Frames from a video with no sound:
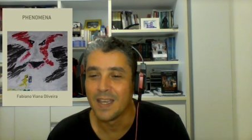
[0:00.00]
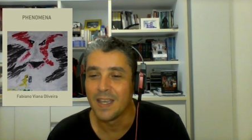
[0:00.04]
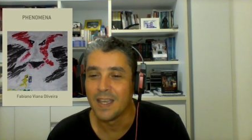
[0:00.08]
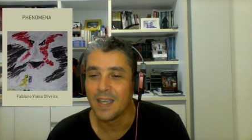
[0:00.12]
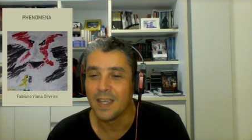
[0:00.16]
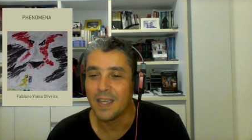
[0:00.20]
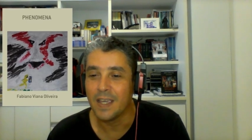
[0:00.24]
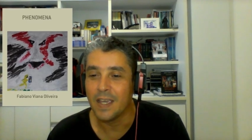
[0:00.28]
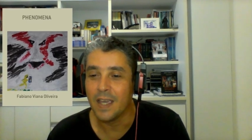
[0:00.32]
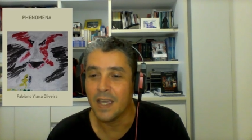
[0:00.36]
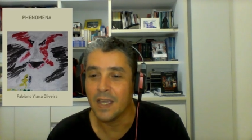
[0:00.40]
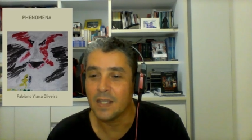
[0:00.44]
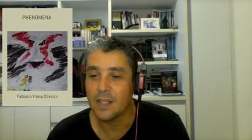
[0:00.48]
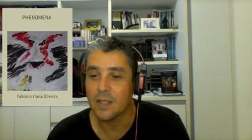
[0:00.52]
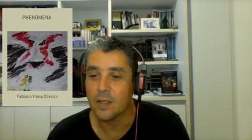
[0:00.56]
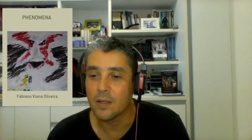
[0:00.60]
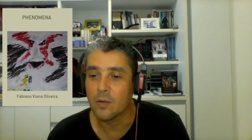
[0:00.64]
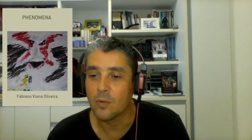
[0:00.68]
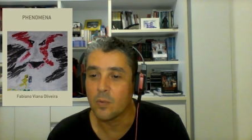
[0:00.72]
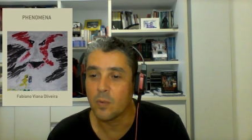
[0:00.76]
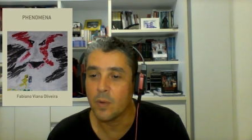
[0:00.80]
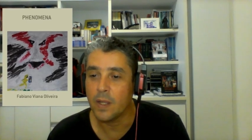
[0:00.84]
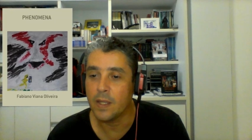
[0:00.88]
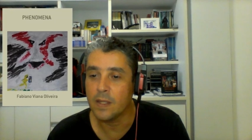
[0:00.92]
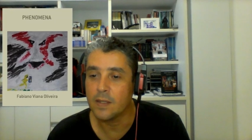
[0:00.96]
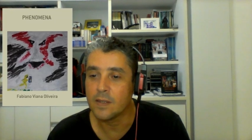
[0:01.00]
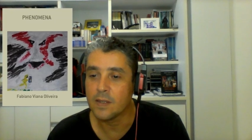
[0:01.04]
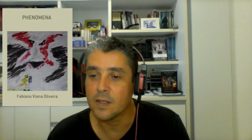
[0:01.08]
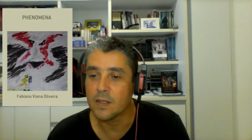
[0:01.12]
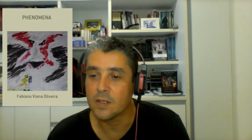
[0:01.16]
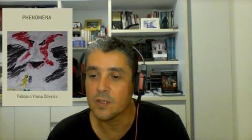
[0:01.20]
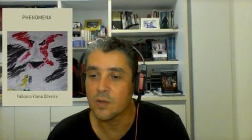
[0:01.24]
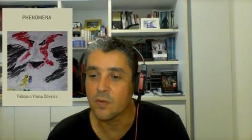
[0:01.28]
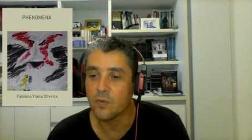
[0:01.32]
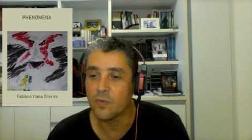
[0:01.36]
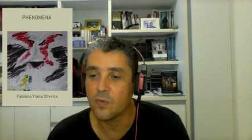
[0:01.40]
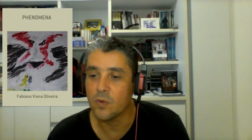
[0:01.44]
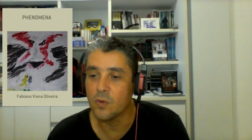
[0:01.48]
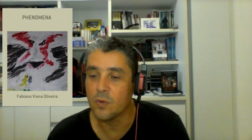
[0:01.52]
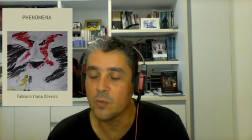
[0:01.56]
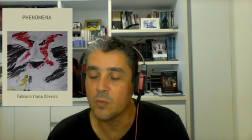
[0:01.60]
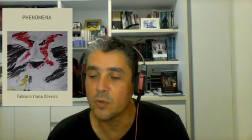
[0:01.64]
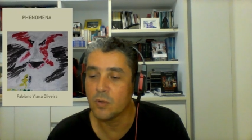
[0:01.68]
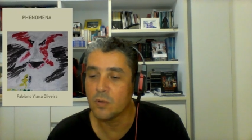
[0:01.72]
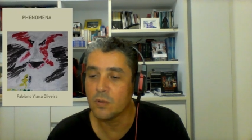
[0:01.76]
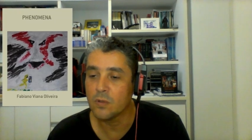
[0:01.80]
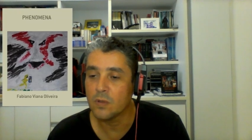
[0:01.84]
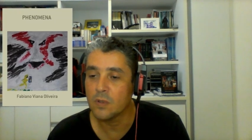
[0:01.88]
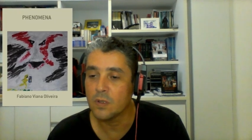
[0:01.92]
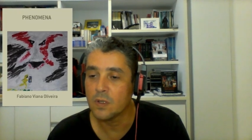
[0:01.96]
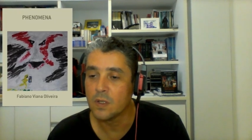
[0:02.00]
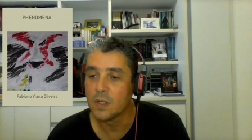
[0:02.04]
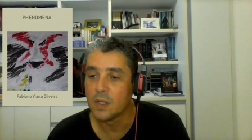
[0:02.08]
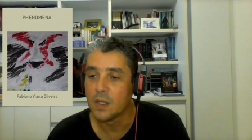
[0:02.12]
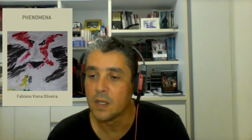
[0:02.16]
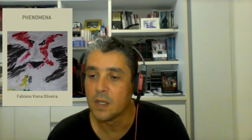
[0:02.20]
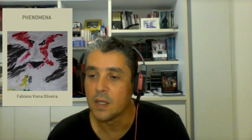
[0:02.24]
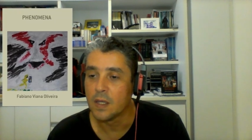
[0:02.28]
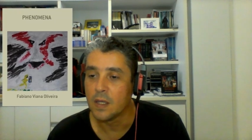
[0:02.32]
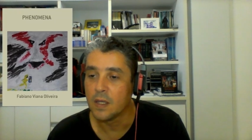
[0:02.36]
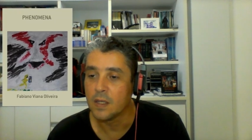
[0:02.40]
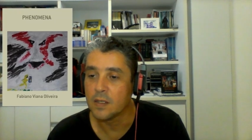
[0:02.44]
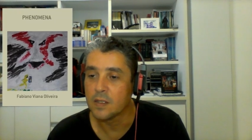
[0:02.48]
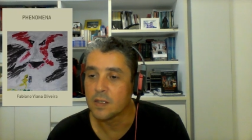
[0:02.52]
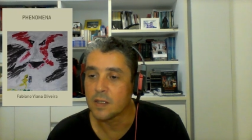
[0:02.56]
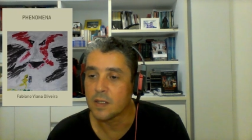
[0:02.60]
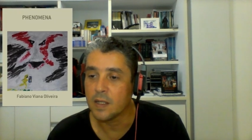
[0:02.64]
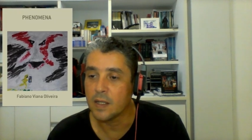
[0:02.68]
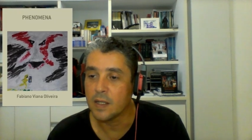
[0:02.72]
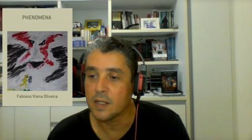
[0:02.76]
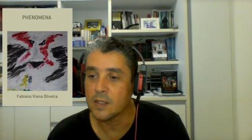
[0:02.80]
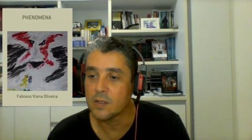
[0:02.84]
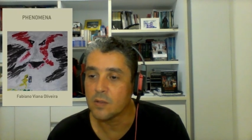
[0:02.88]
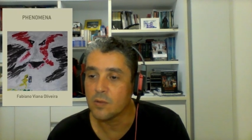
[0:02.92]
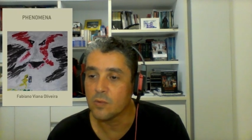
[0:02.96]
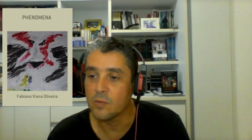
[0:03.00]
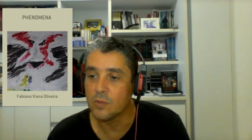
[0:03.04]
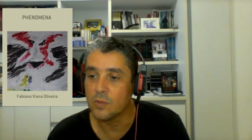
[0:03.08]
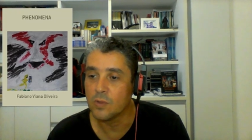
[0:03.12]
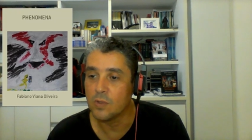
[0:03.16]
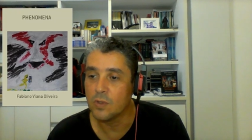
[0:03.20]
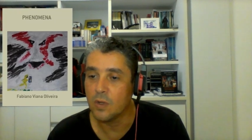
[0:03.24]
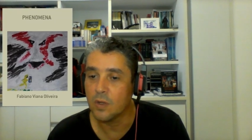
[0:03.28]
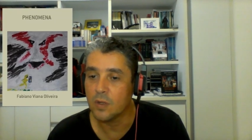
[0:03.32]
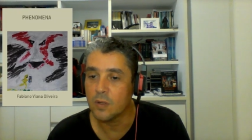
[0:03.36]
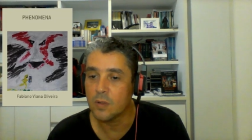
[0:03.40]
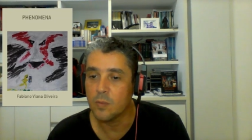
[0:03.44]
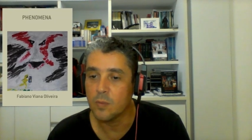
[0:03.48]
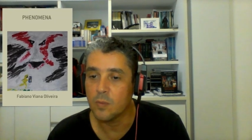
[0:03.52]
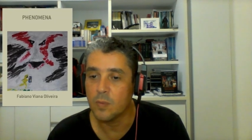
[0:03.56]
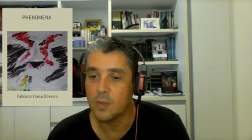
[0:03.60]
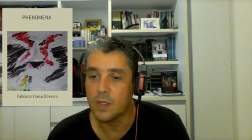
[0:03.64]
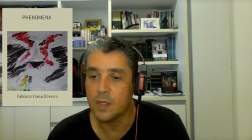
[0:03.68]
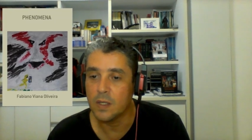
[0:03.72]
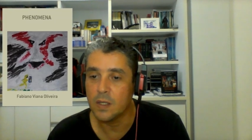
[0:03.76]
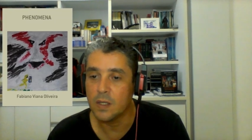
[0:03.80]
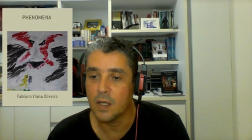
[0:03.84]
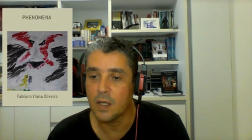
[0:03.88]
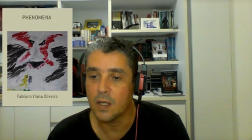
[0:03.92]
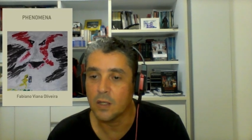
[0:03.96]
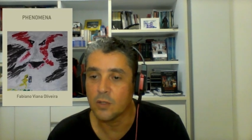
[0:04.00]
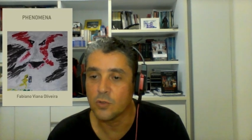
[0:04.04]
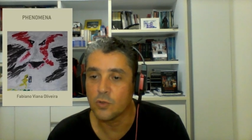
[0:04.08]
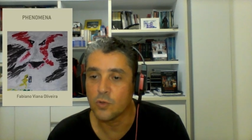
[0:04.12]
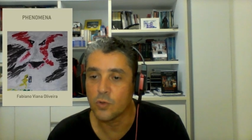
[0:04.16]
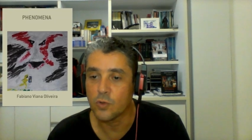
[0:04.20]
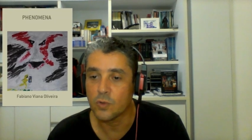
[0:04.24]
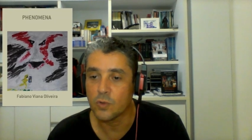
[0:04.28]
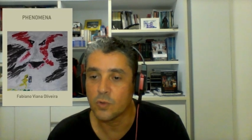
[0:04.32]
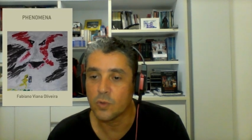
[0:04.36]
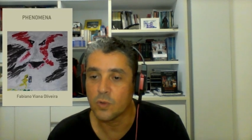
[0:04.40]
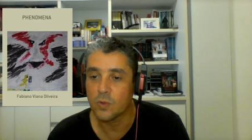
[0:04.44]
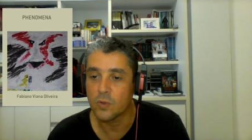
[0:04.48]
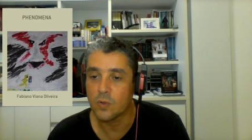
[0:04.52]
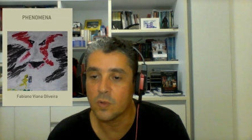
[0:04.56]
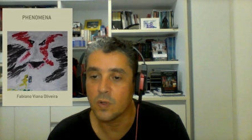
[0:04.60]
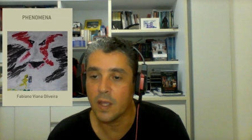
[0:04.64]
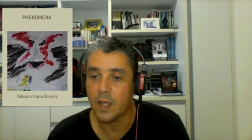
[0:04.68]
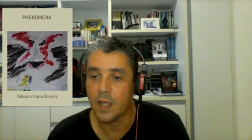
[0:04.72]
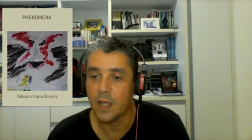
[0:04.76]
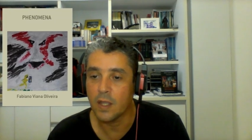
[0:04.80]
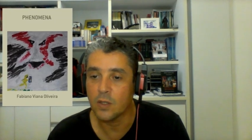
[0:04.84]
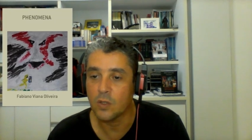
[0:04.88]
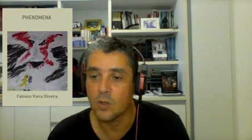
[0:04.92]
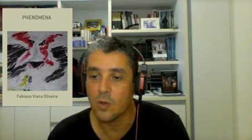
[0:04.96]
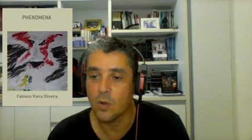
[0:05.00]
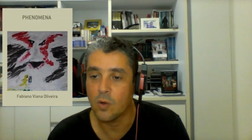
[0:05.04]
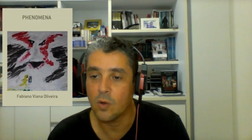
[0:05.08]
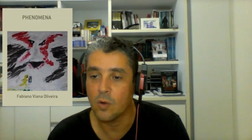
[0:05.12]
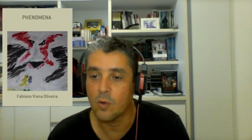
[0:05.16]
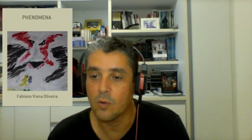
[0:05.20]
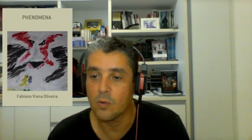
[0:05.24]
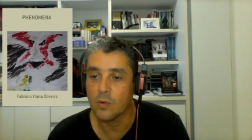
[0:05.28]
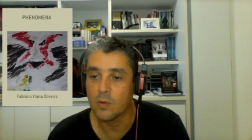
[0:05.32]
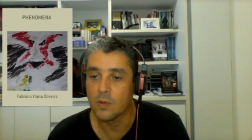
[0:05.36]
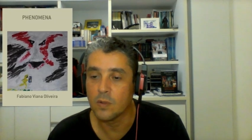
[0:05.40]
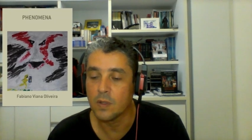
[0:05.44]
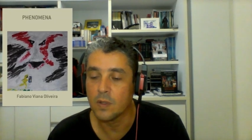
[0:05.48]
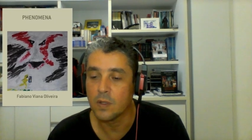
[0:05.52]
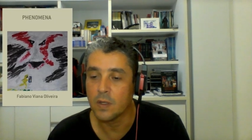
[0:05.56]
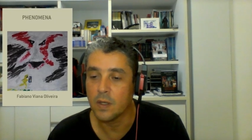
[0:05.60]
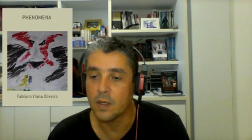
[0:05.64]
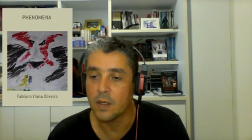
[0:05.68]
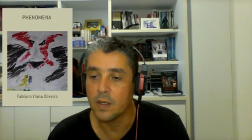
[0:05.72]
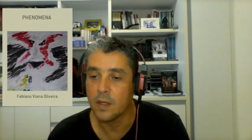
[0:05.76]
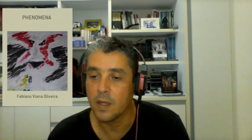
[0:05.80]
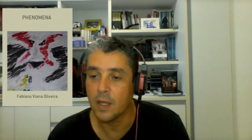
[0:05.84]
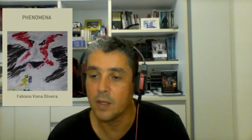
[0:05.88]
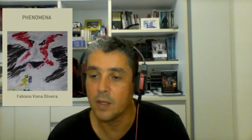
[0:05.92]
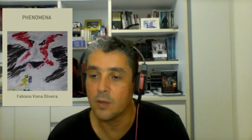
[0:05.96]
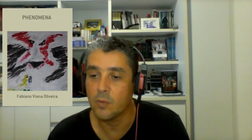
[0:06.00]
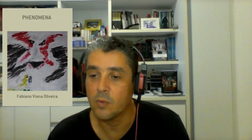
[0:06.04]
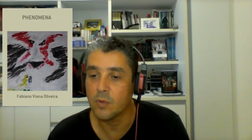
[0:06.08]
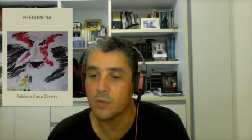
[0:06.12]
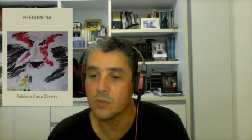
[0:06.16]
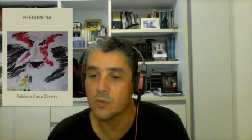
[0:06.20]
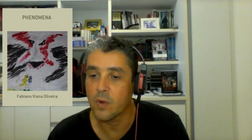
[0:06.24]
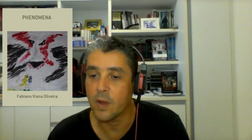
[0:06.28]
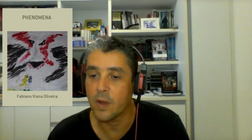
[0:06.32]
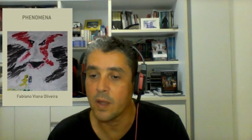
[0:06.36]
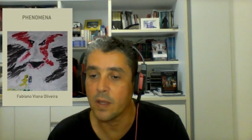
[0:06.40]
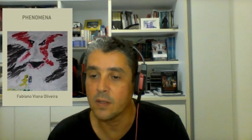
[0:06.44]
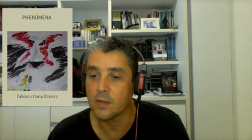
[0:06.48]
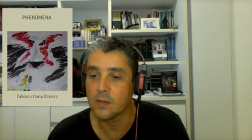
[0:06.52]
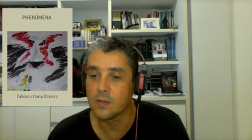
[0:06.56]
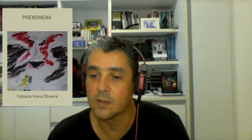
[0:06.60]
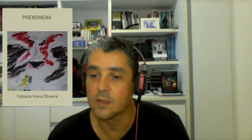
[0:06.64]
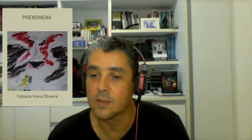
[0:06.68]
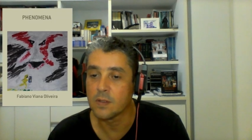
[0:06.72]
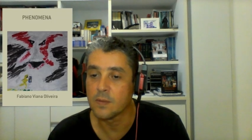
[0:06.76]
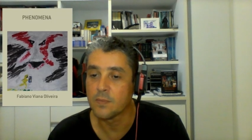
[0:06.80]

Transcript: He had a great sense of humor. His class would not be a torture at all. Ed was right.